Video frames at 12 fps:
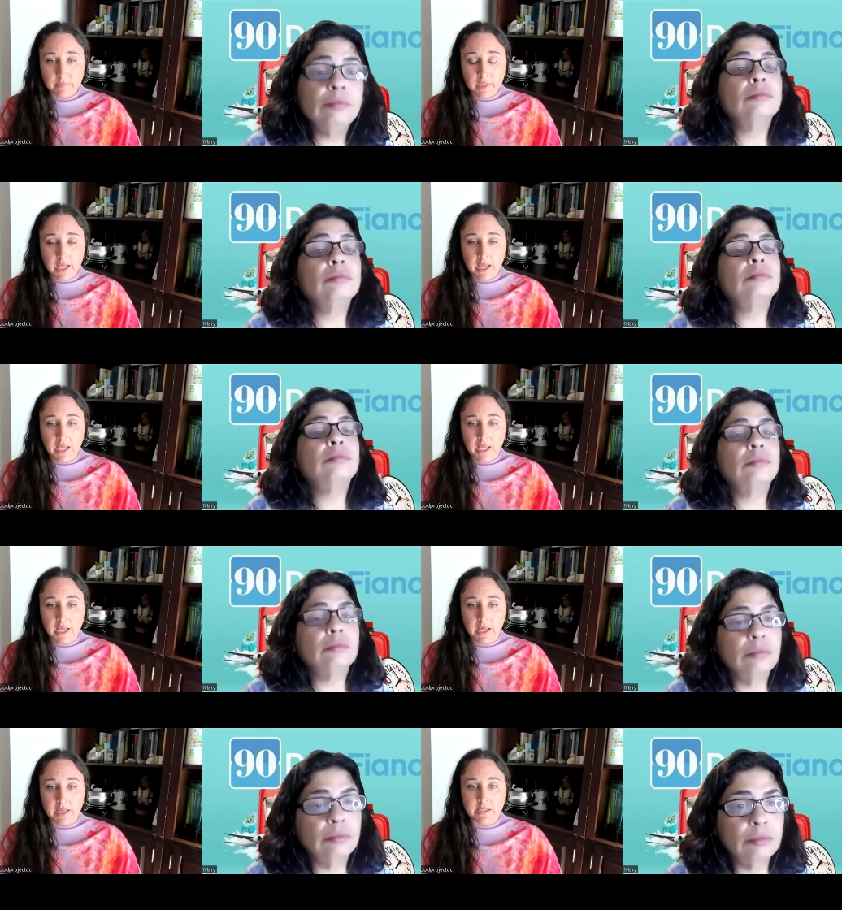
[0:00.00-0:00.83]

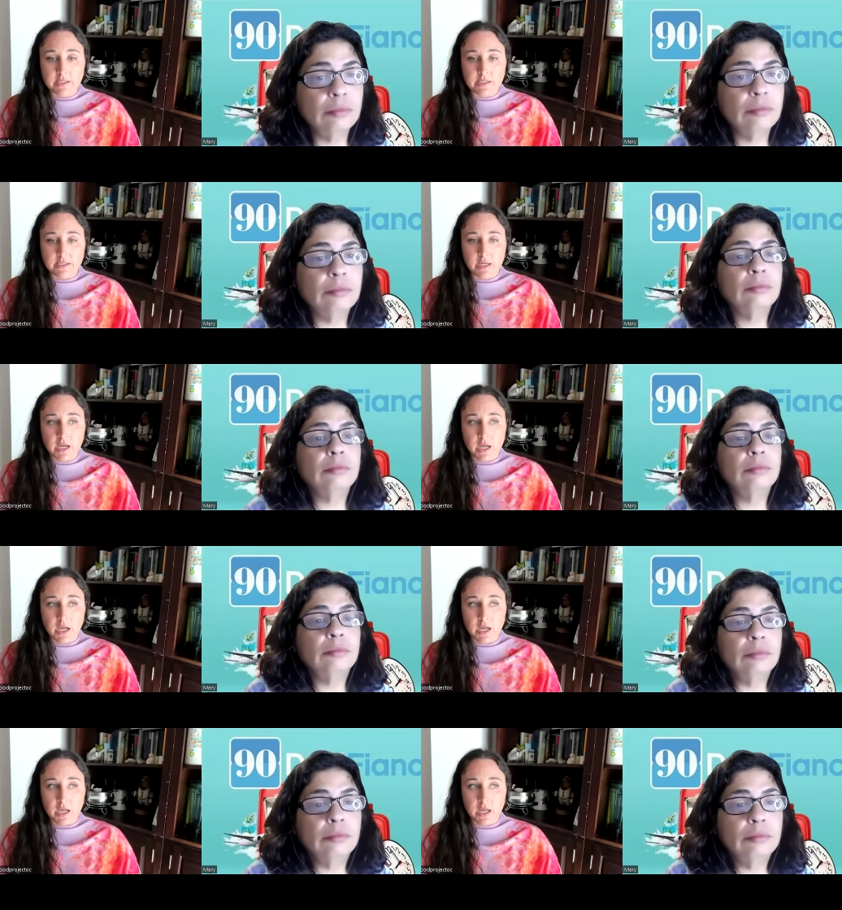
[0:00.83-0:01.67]
Speaker 1: And
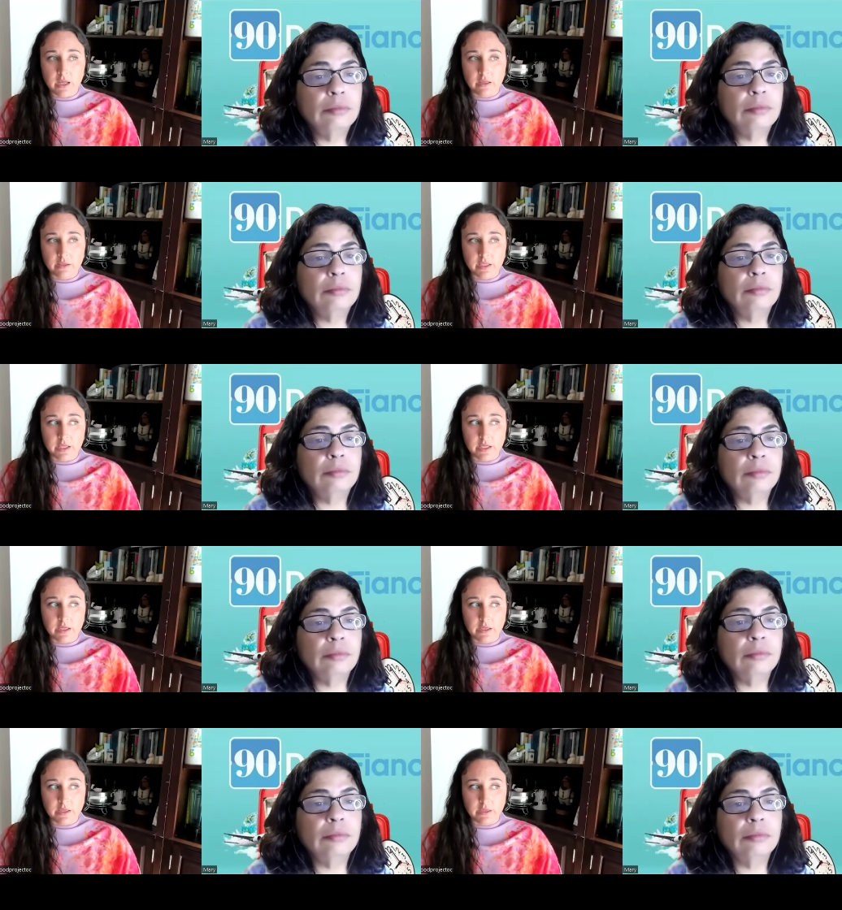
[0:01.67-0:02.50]
uh,
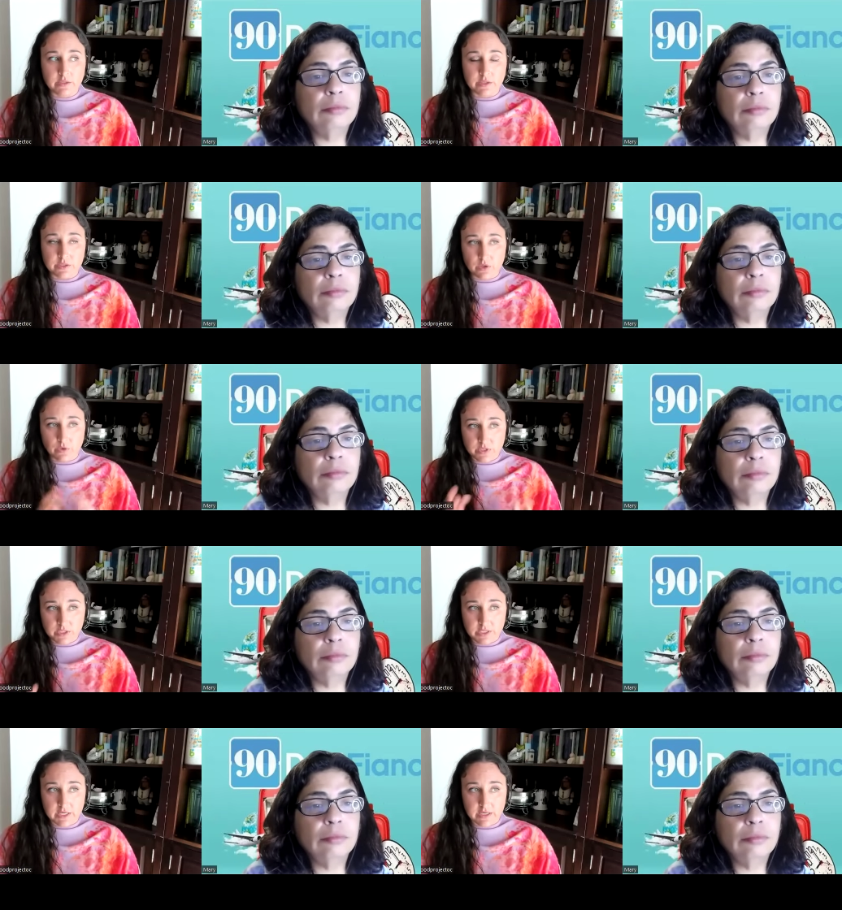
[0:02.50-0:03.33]
he discloses it